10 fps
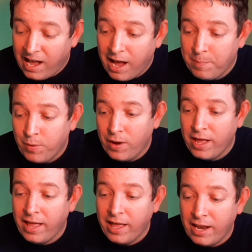I
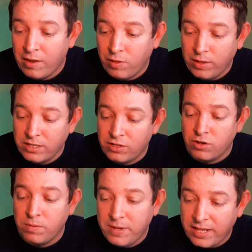bought it and I thought this is
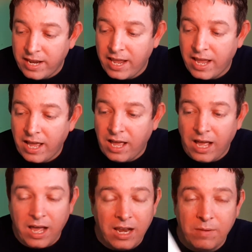going to be great,
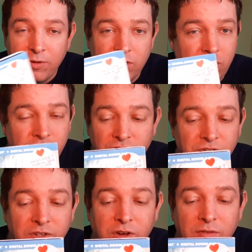and it was just
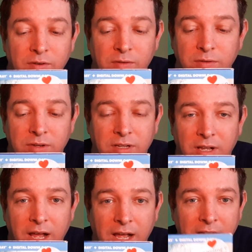truly awful.
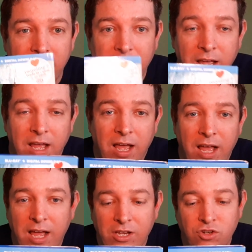I
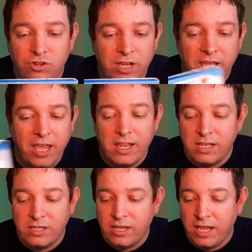actually
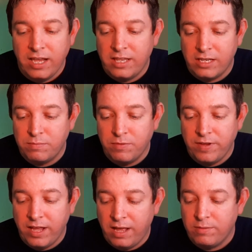hated this
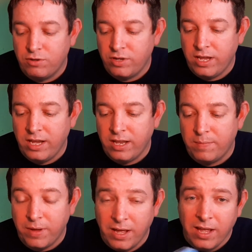movie. Actually hated
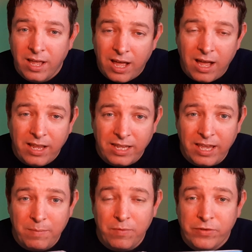it. But I like to
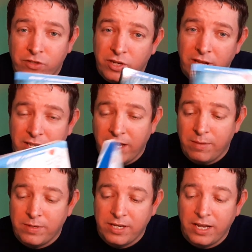keep movies because I like to give
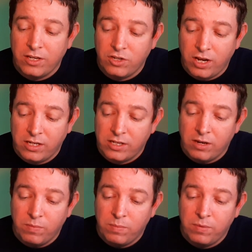them a second chance,
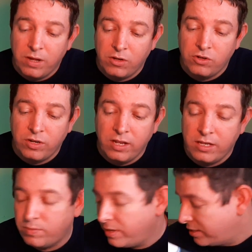and I should give
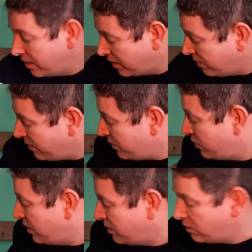this one a second one
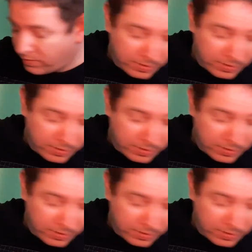chance as